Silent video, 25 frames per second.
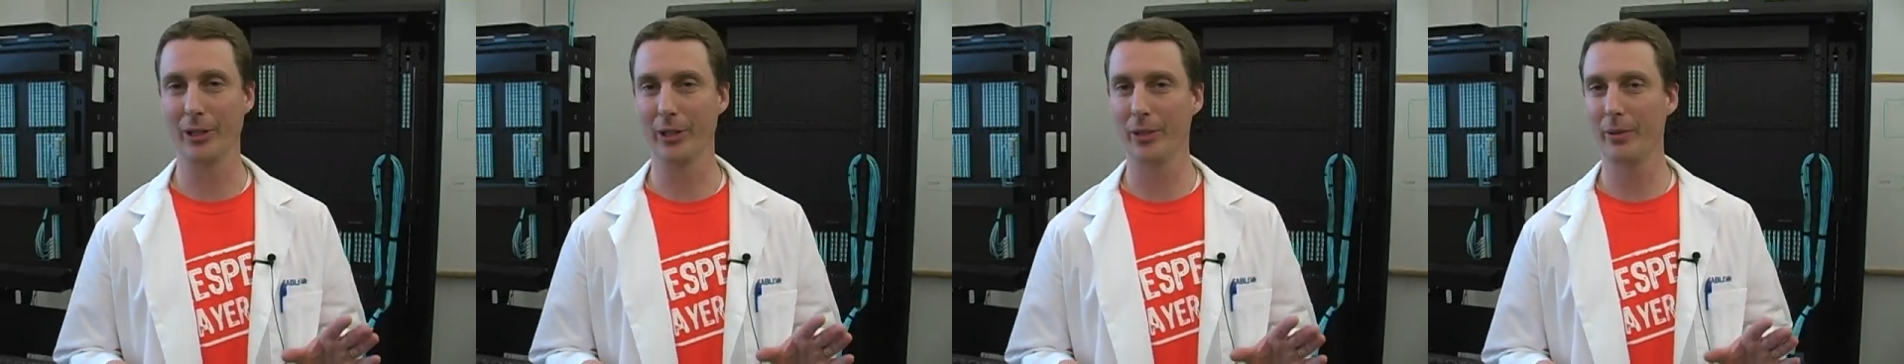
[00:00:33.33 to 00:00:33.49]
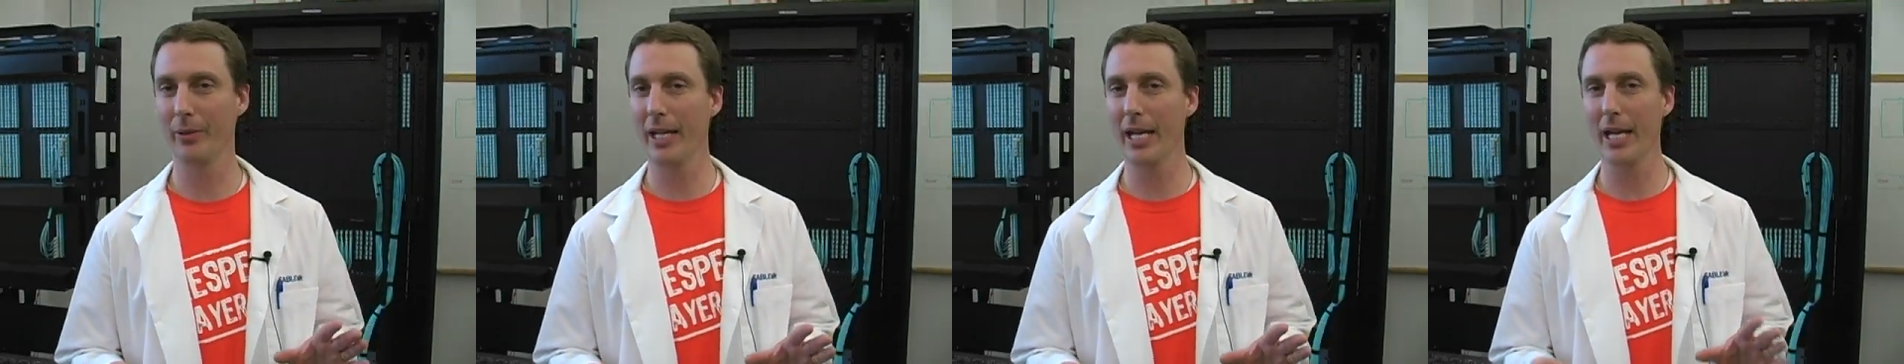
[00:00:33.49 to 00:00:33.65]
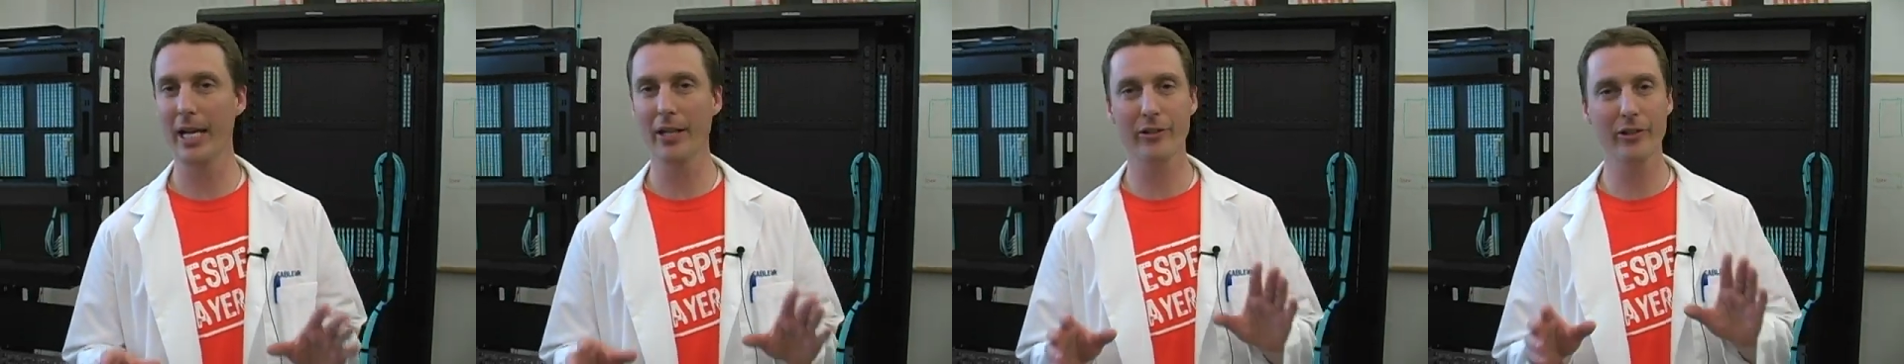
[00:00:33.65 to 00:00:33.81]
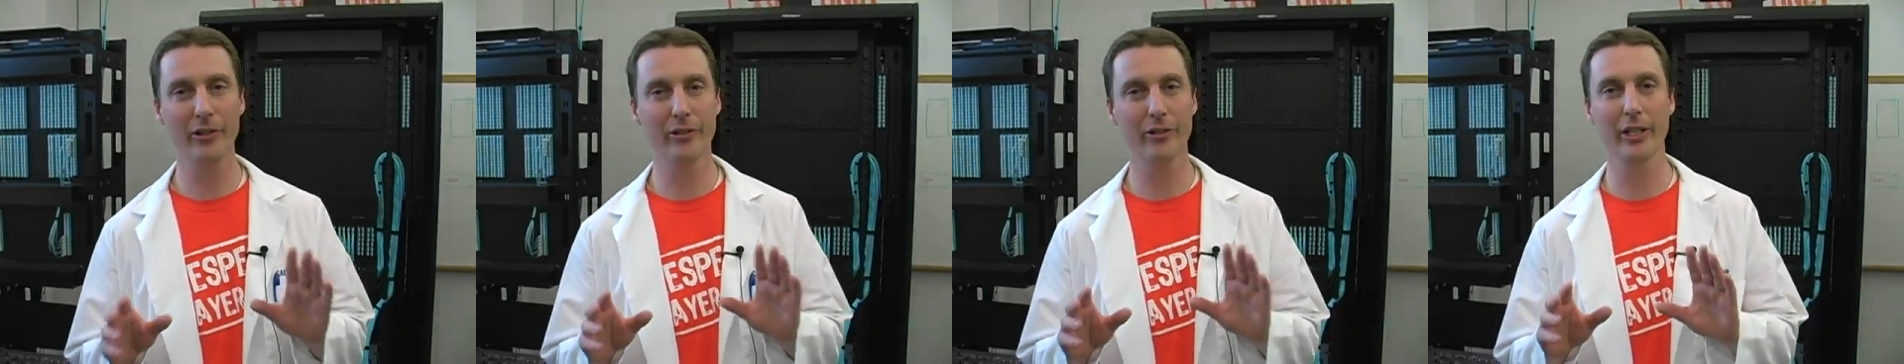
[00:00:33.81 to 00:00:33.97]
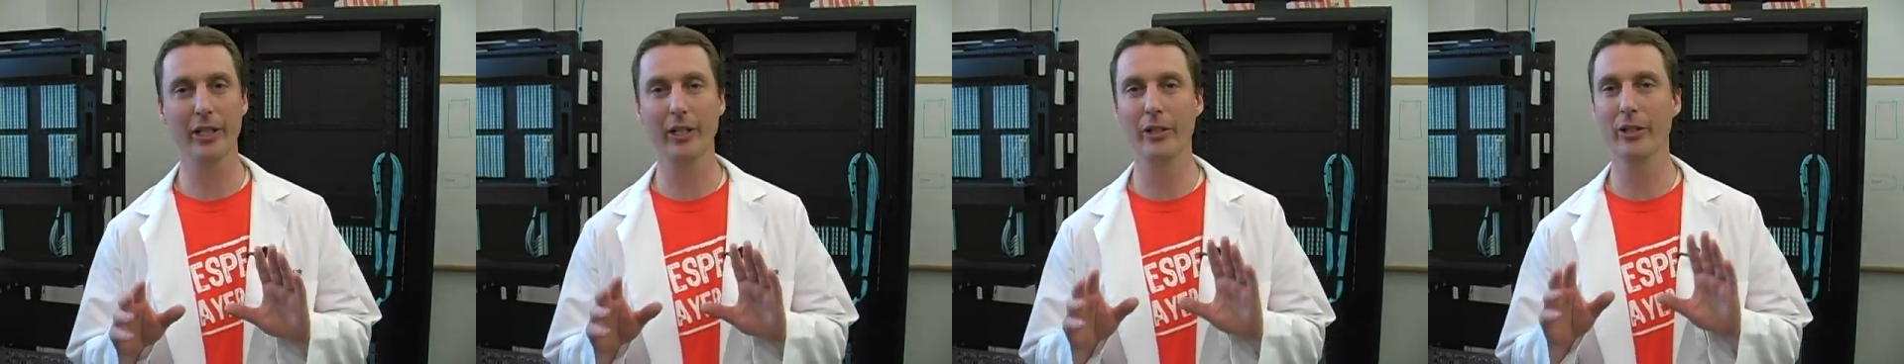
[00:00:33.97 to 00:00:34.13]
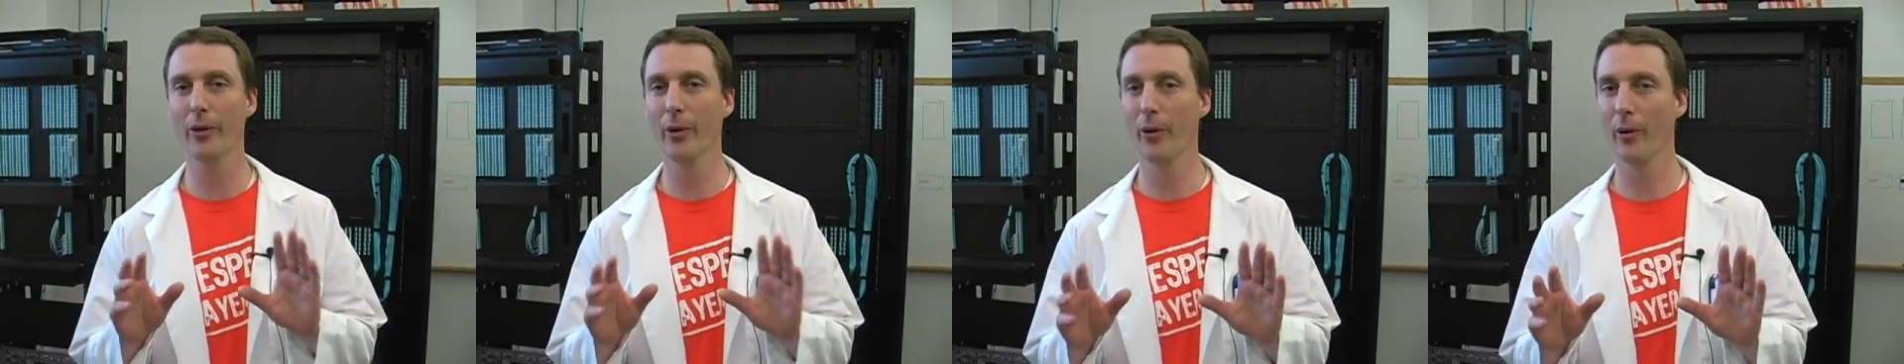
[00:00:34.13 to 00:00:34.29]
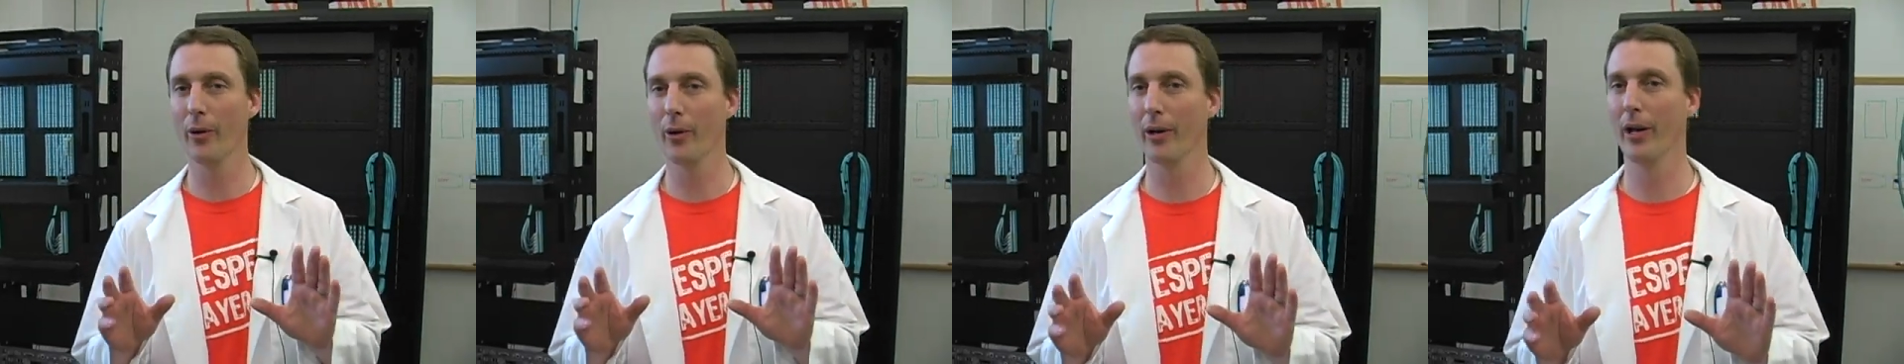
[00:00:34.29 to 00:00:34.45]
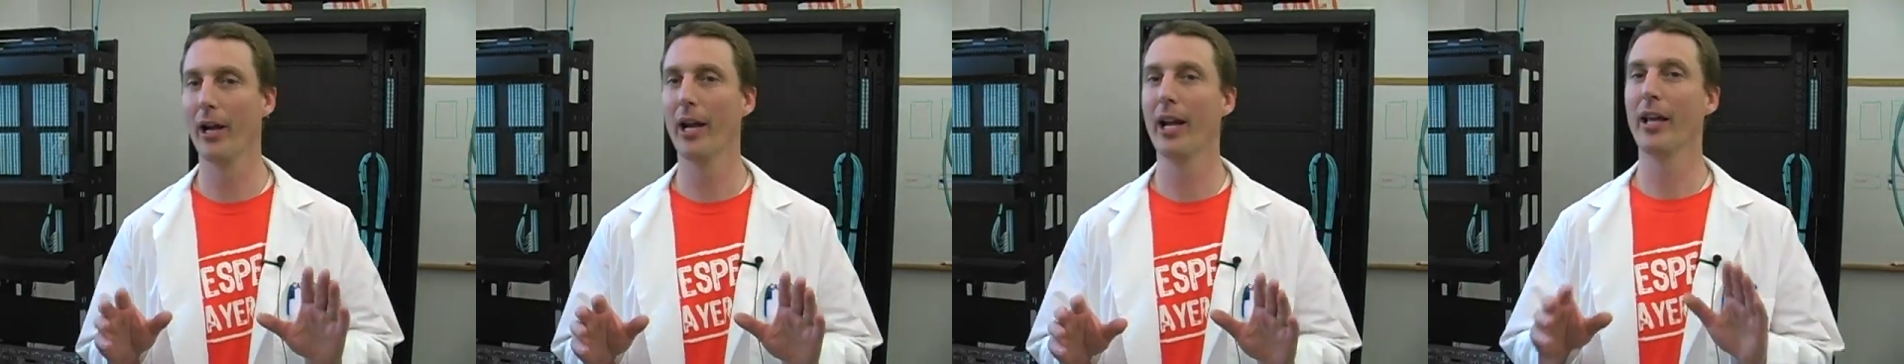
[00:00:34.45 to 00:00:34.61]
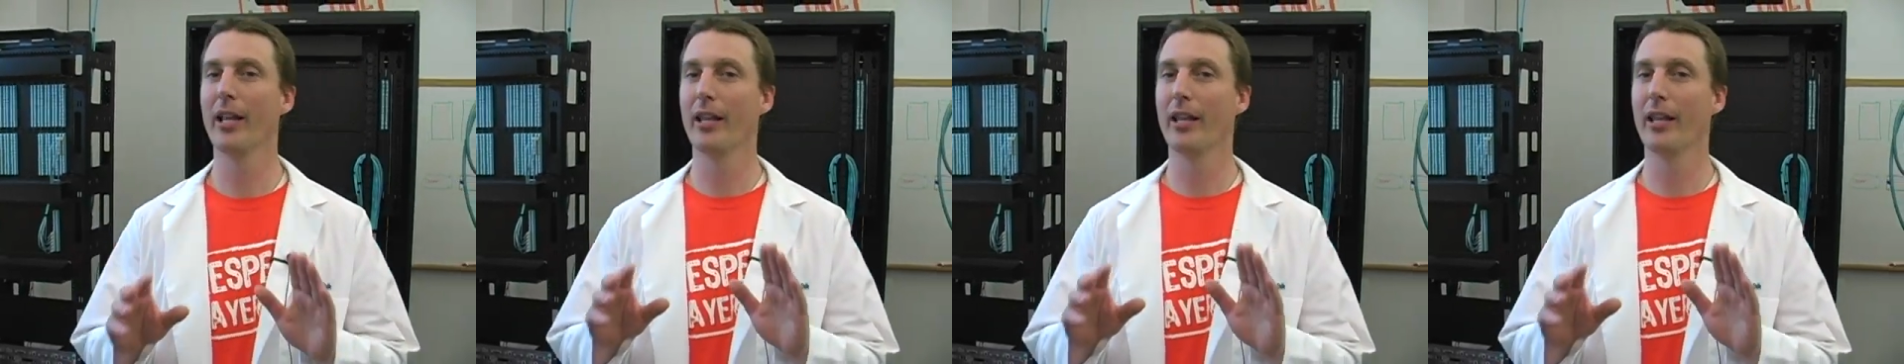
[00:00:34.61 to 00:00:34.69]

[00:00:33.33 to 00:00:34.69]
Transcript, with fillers: You can't just ignore